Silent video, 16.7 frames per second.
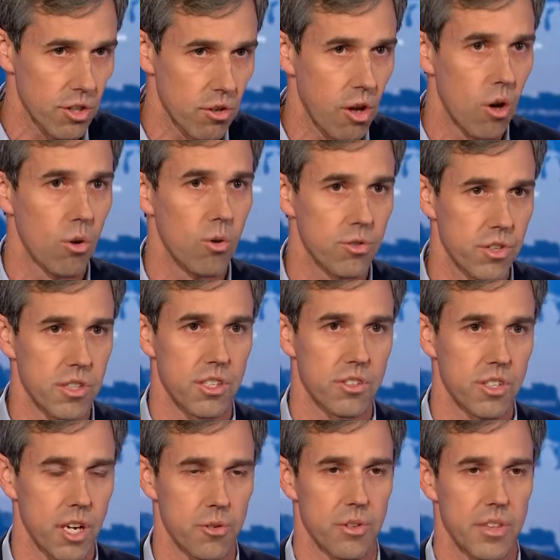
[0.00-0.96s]
still holds in
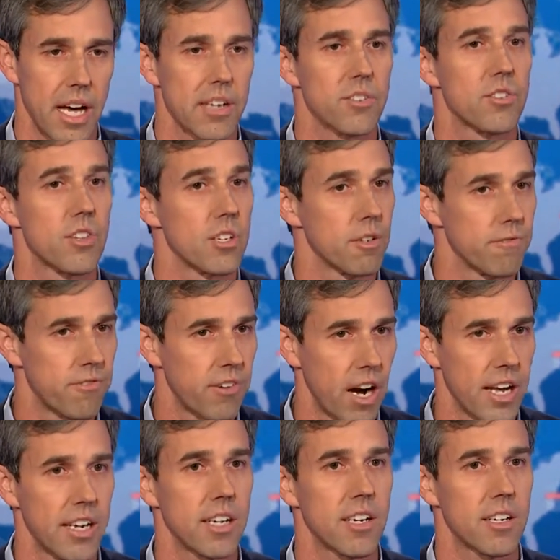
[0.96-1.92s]
this country. That is the
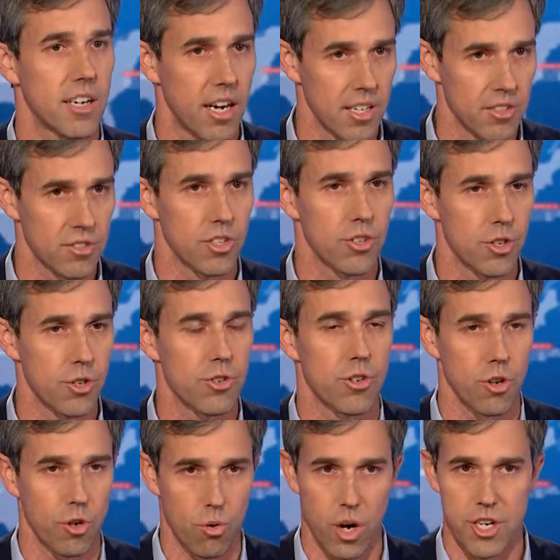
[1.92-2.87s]
defining
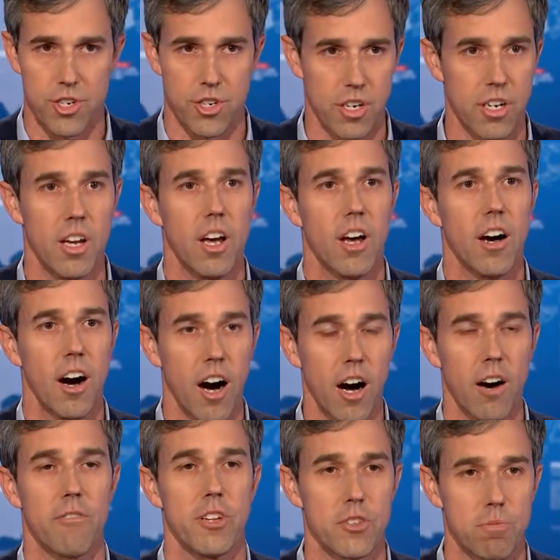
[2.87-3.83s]
constitutional question
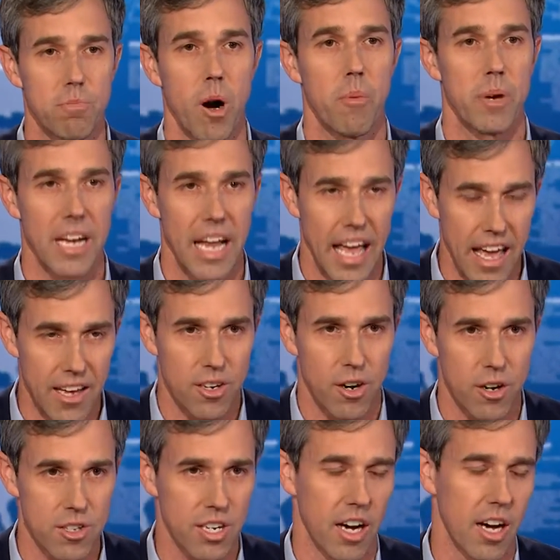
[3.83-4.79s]
of this moment
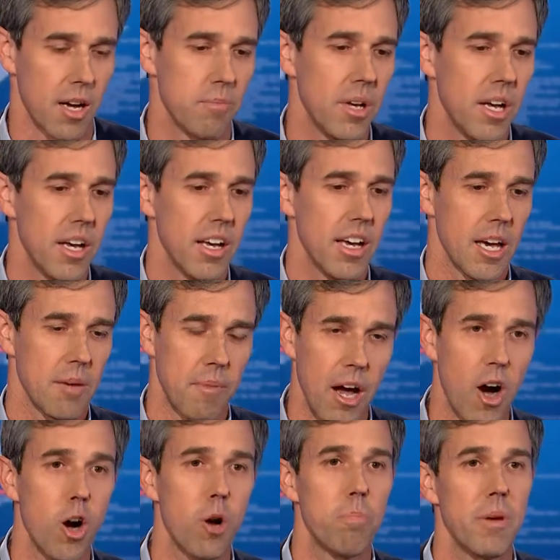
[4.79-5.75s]
and our time. And
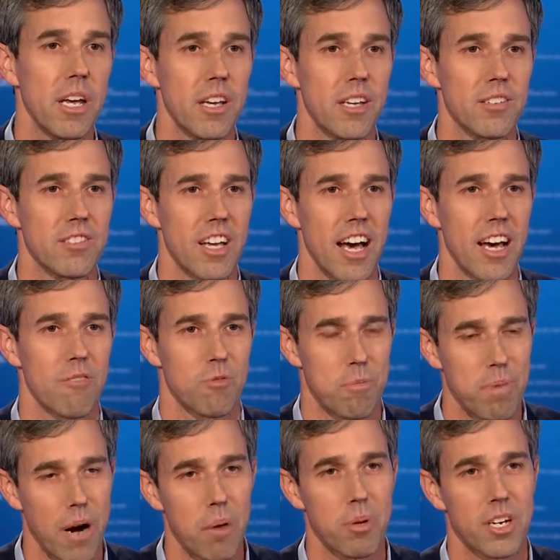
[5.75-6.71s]
my hope is
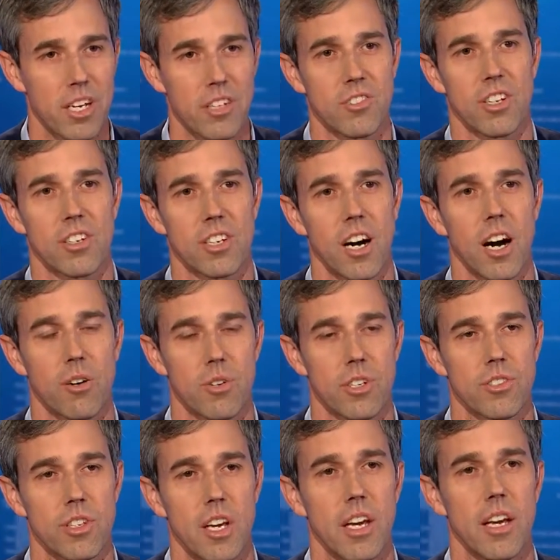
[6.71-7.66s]
that Republicans in
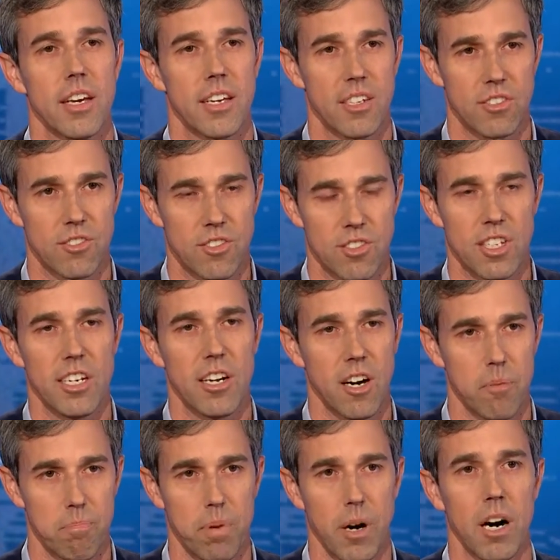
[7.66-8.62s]
Congress can
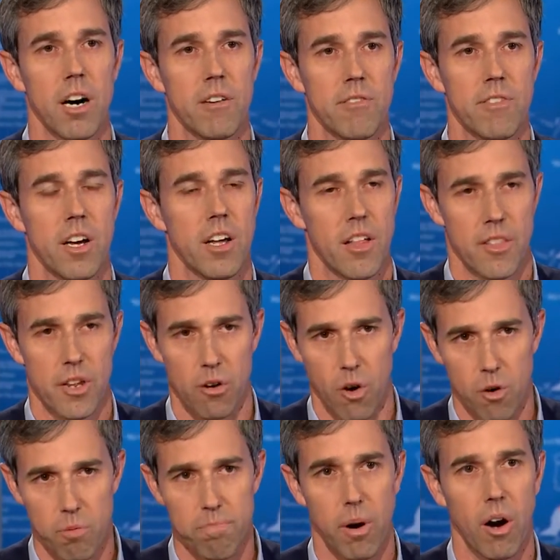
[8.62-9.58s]
see above
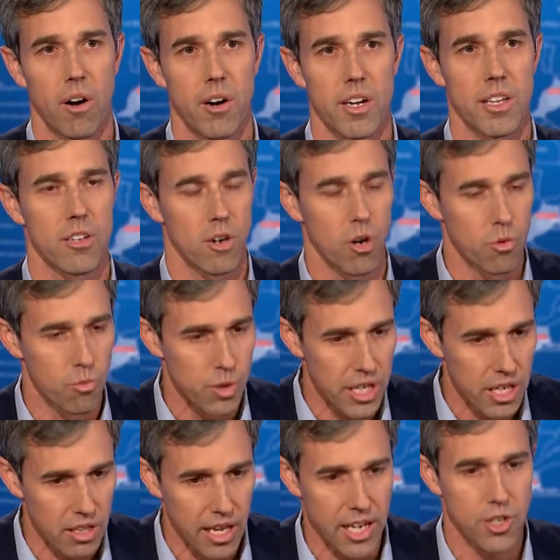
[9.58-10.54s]
their own party, their own
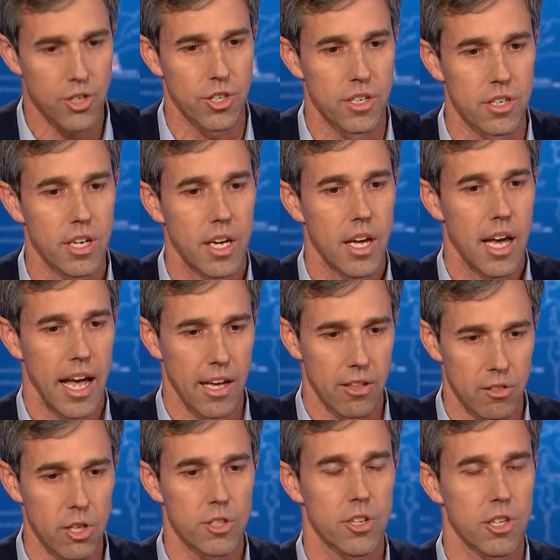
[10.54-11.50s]
reelection,
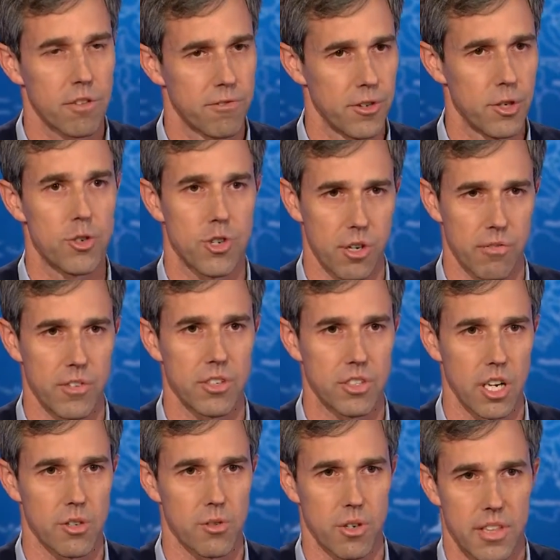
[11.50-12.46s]
and look to the future of
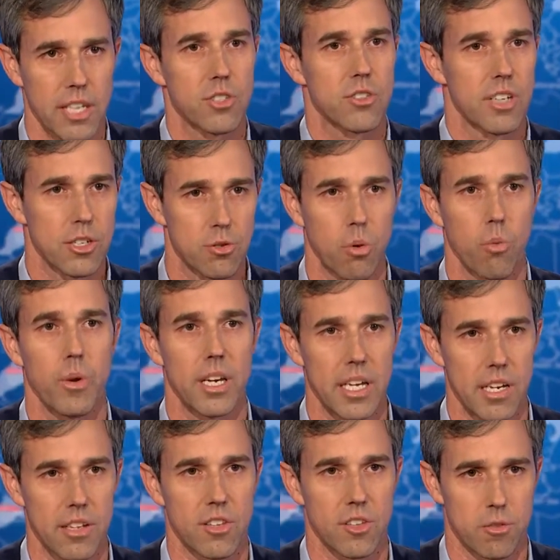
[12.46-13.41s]
this country. That's, and, that's what and,
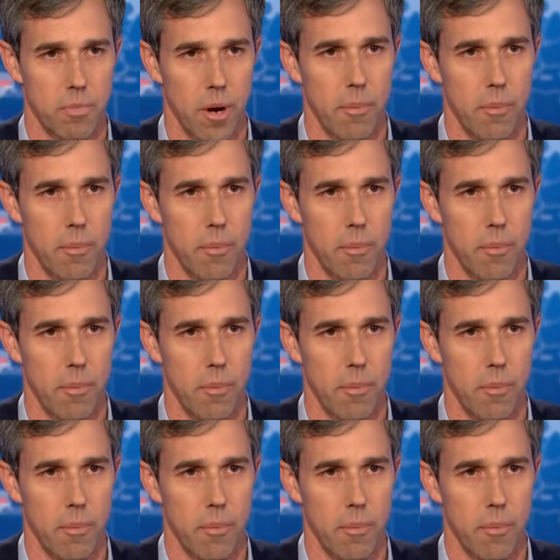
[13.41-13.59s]
we need. And you